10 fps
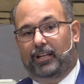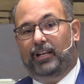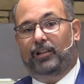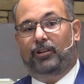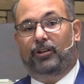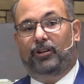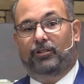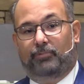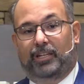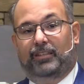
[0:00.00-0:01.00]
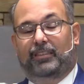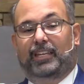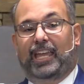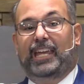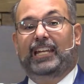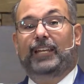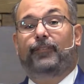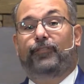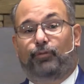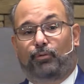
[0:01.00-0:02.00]
along with
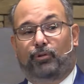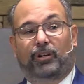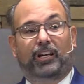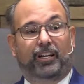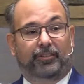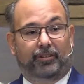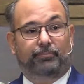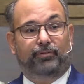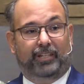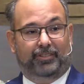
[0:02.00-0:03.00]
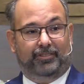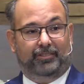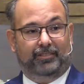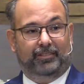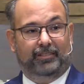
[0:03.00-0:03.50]
84 other priests.